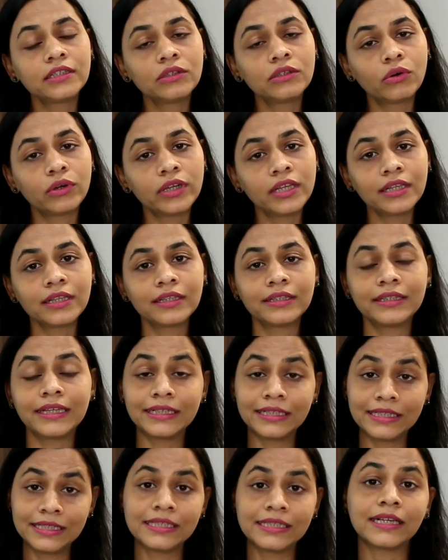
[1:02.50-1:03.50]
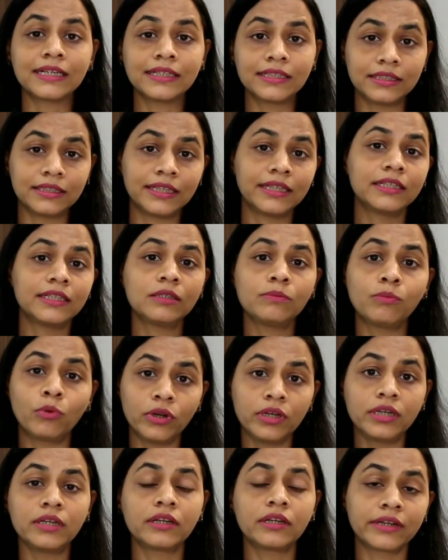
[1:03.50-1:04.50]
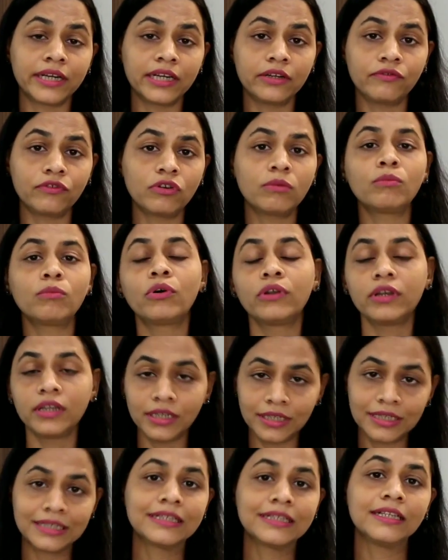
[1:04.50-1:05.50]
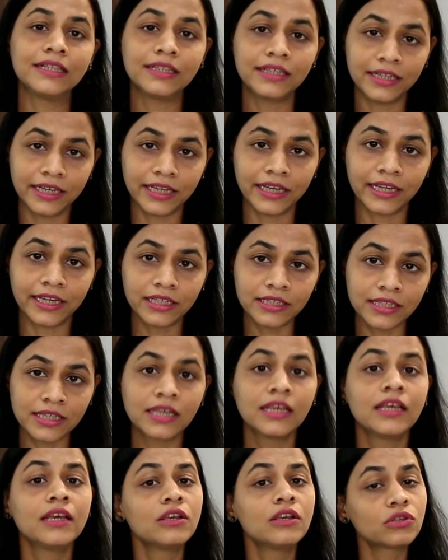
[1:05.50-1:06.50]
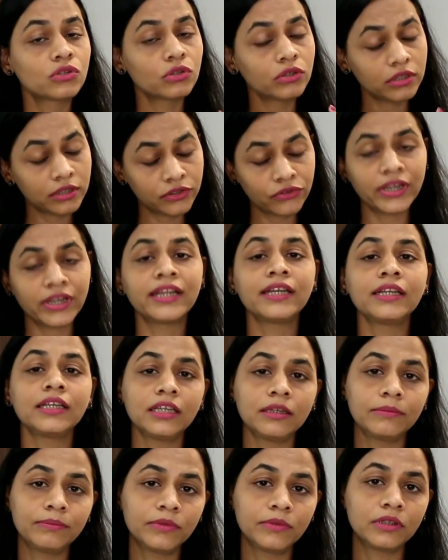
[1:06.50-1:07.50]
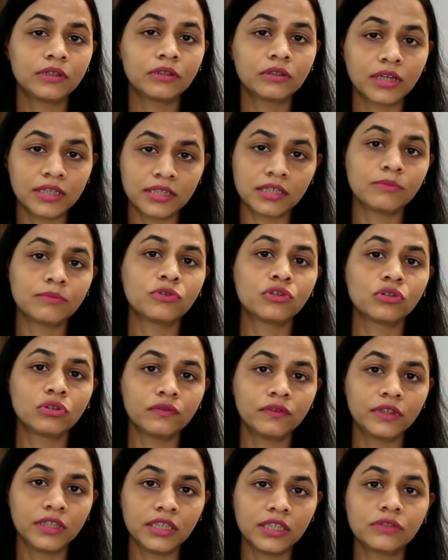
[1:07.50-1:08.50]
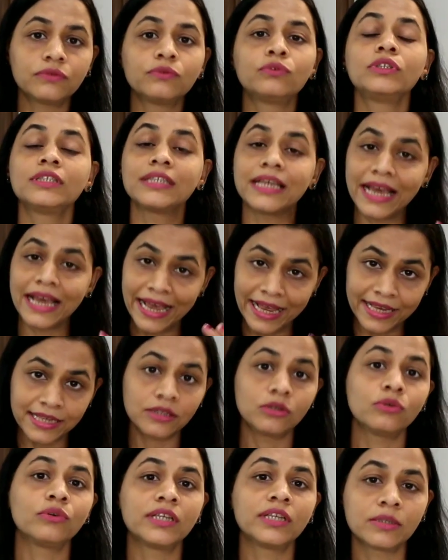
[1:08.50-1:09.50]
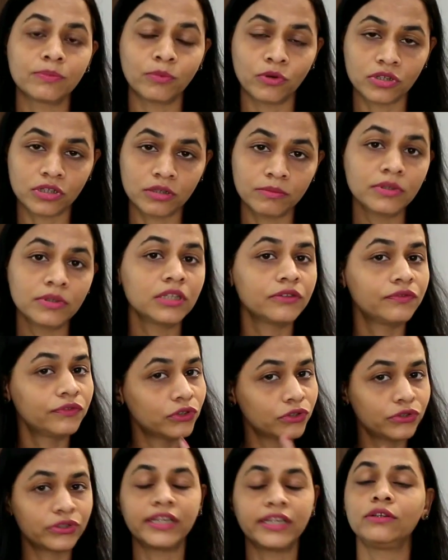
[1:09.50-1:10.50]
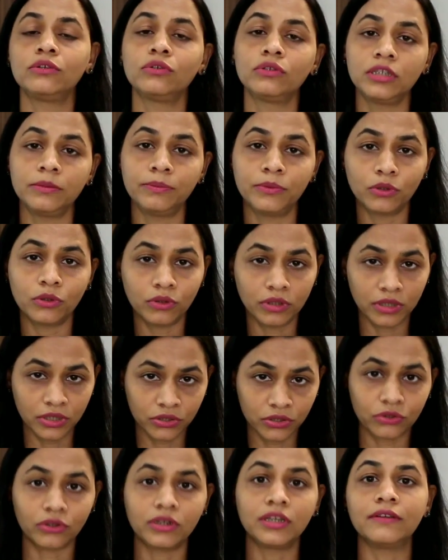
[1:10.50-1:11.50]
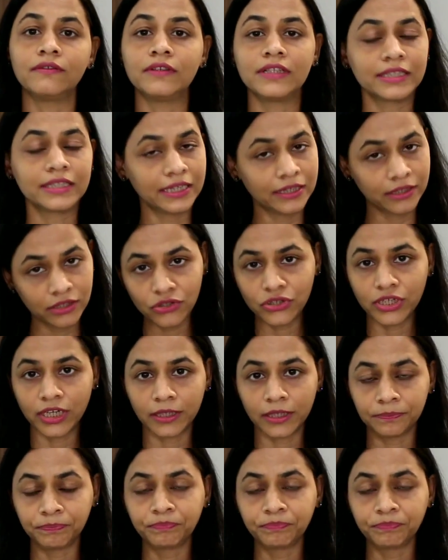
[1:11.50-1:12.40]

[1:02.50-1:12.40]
in oil that is boiled right from morning till the day ends. So try and keep the consumption of these foods as low as possible if you are trying to keep your cholesterol levels under check.